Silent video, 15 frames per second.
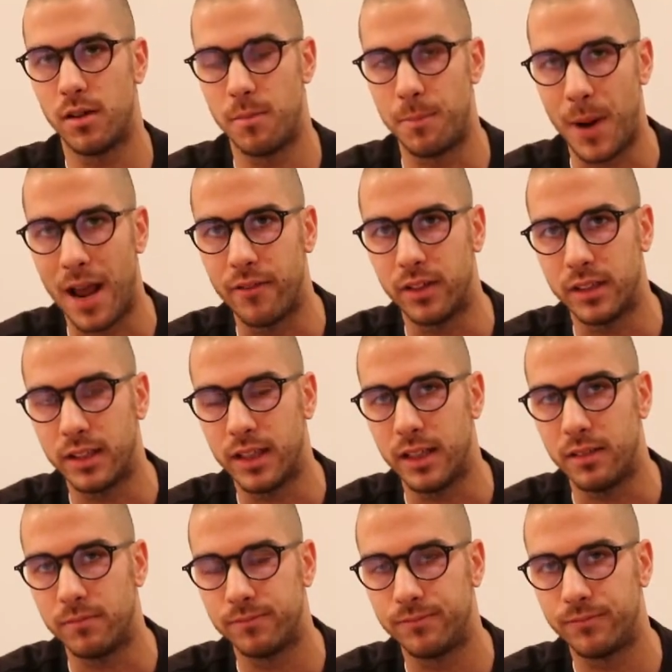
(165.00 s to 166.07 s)
private key.
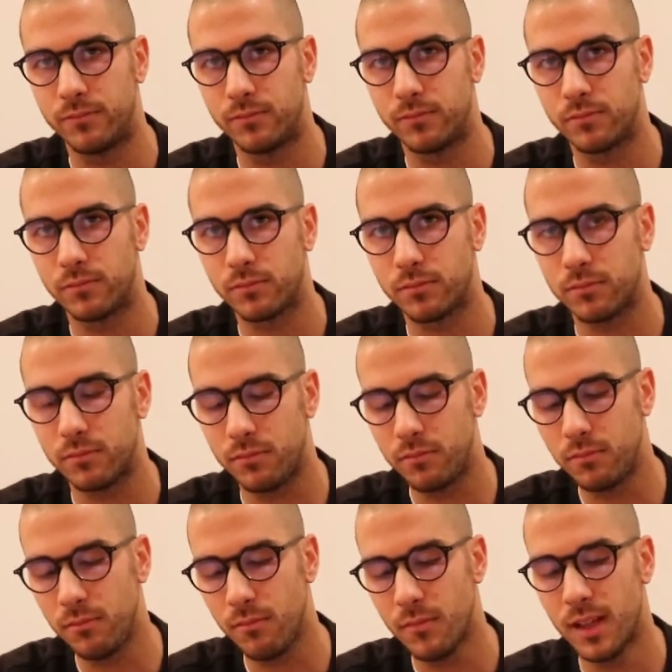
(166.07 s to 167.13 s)

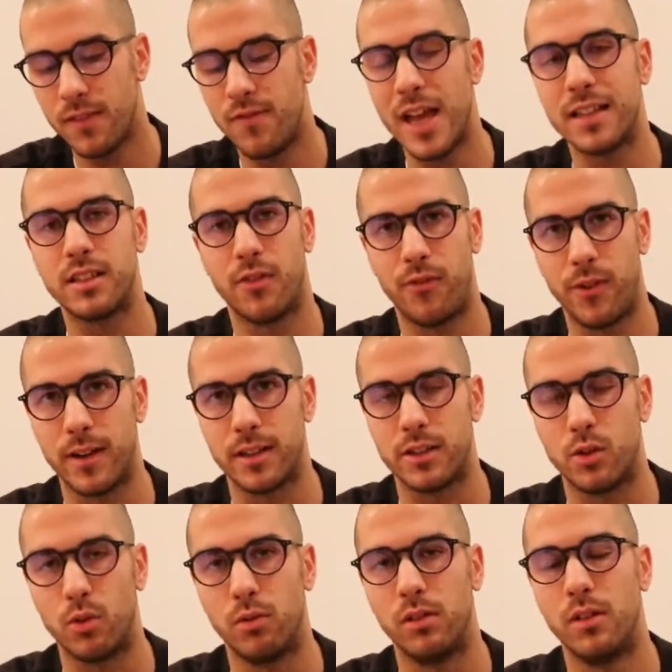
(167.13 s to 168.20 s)
That's the first
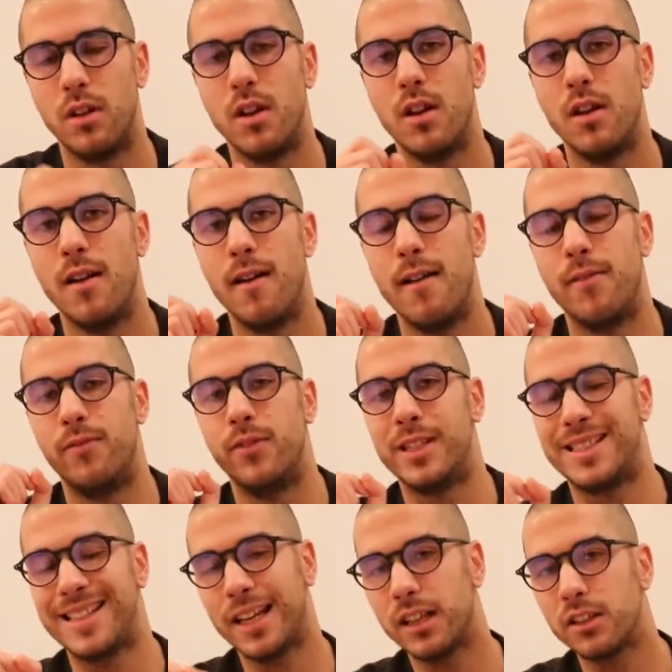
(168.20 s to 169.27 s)
rule. The
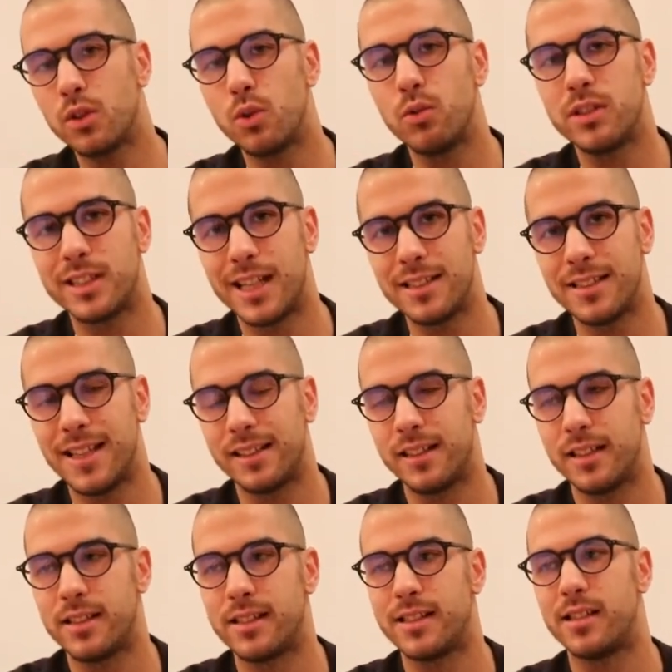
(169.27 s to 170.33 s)
second rule says that
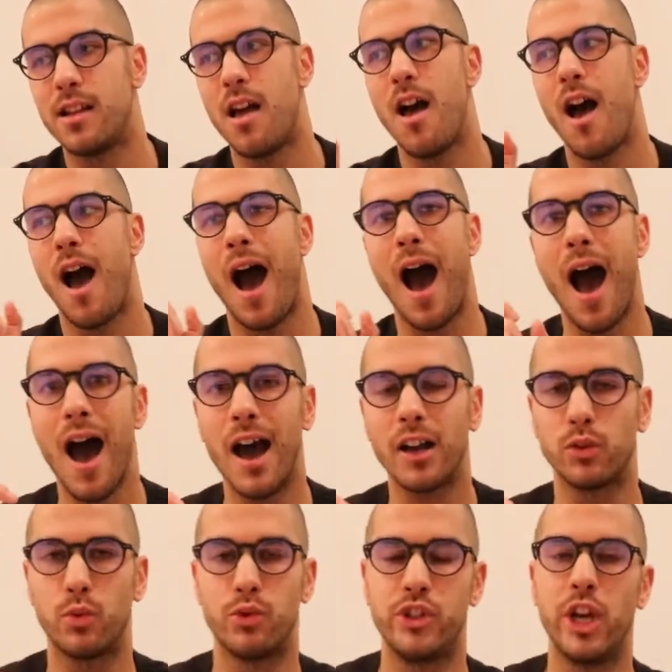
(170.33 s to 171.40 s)
it's
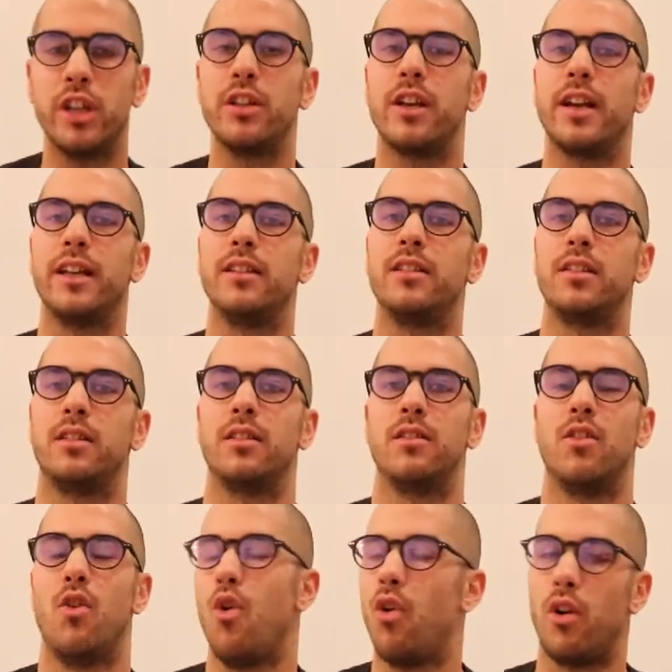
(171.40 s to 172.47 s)
hard to generate,
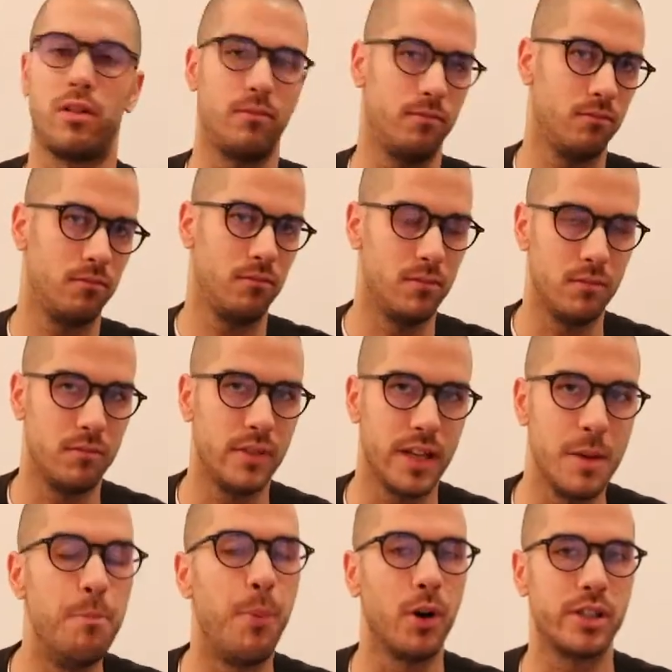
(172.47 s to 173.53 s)
or
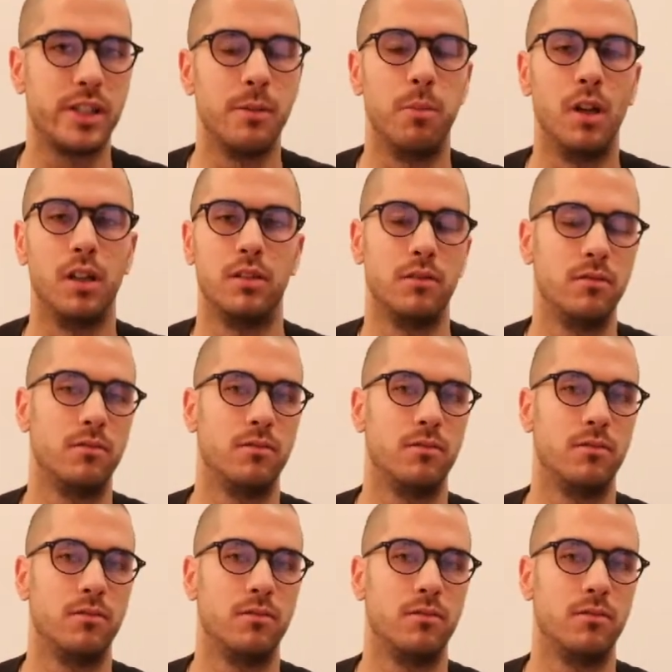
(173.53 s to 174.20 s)
impossible,